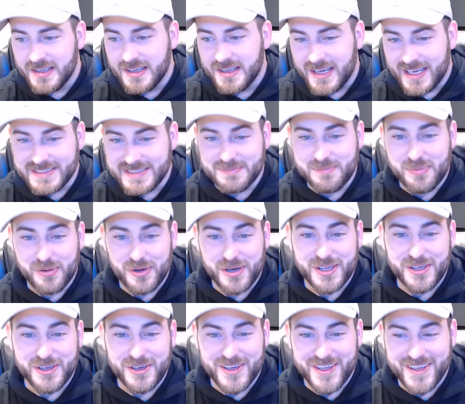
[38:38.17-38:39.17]
that's pretty
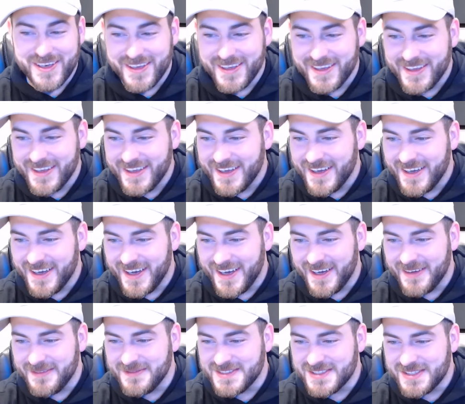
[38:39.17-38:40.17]
good.
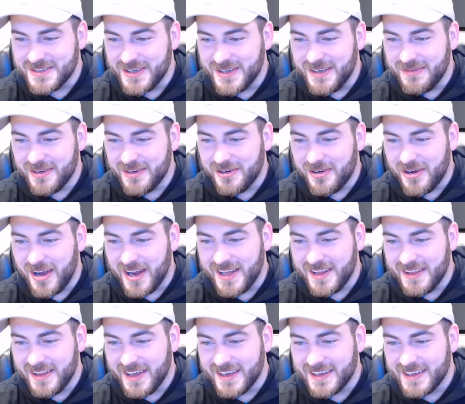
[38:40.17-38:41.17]
So even
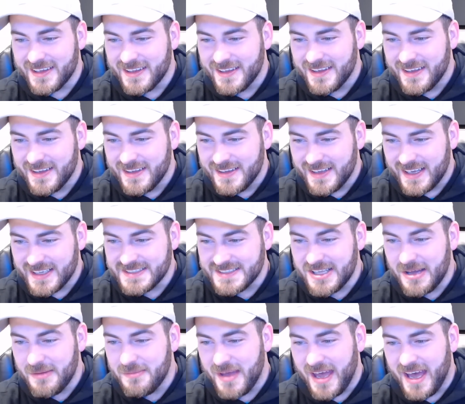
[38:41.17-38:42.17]
credit, like, that's
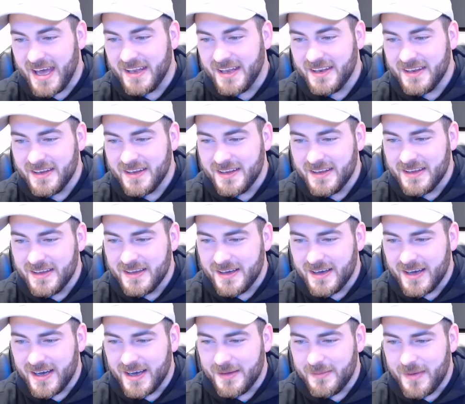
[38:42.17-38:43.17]
not bad.
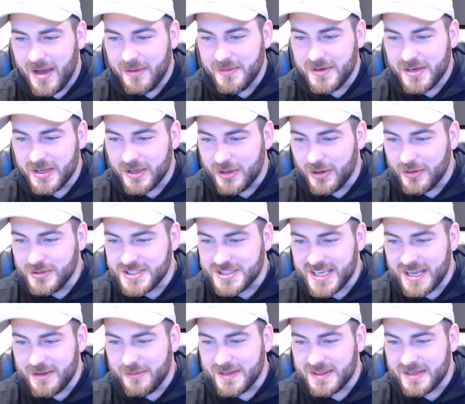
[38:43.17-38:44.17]
I would
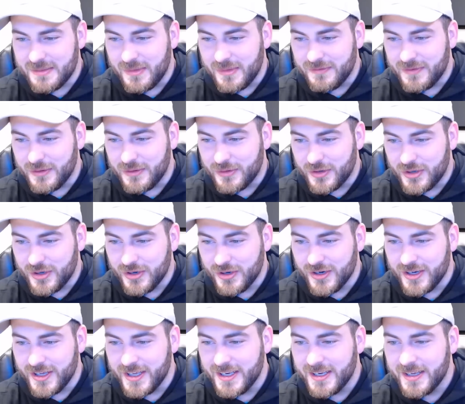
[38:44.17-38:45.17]
negotiate with them if you
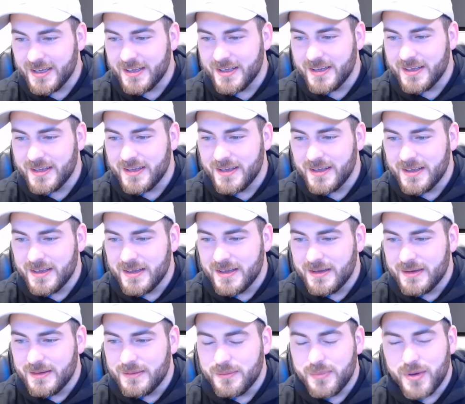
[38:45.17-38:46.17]
could,
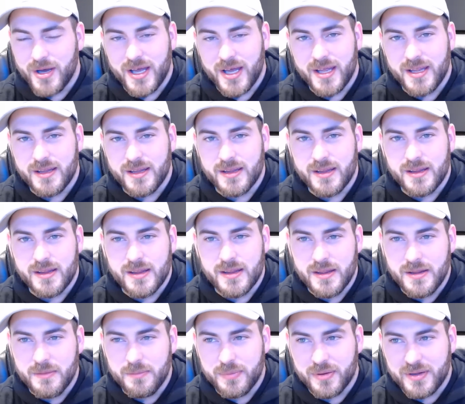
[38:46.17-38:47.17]
but
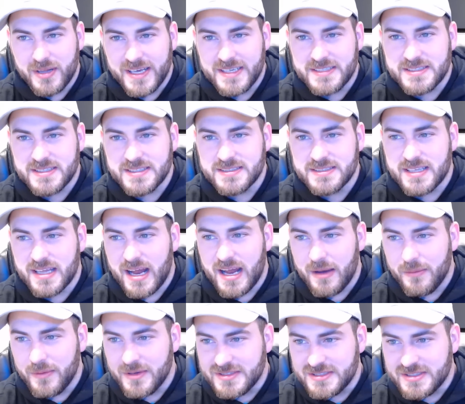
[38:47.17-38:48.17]
the places that
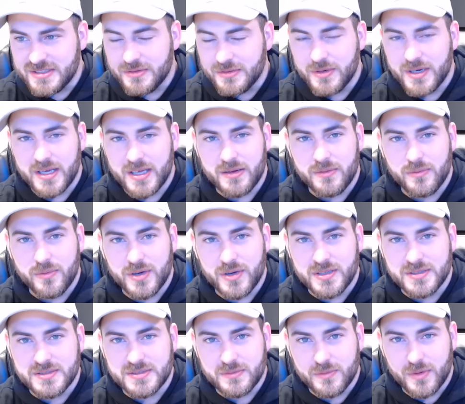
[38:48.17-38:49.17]
I would do it
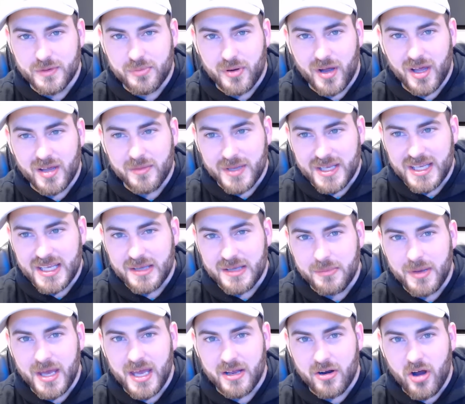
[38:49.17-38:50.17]
would probably be
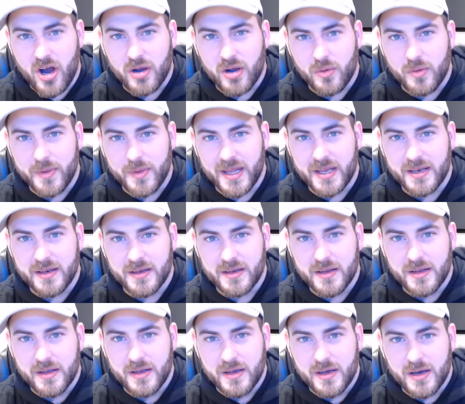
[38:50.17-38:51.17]
eBay and Aquabid,
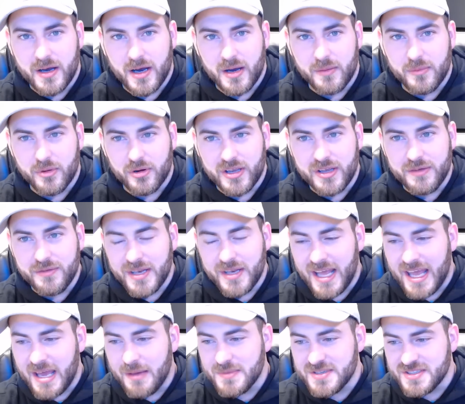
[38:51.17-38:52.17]
or even
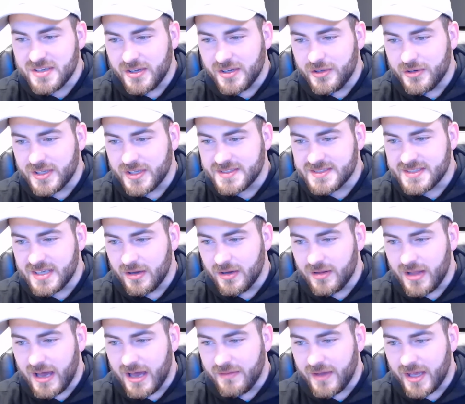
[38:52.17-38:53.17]
Amazon. You can sell
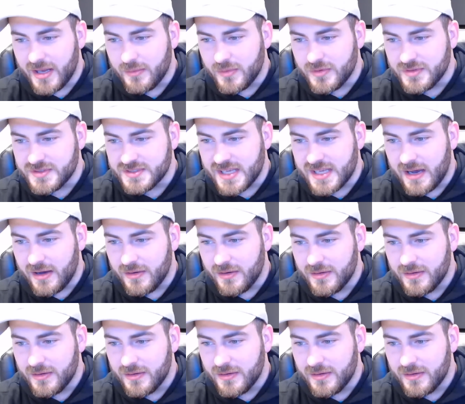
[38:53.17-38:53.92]
live animals now.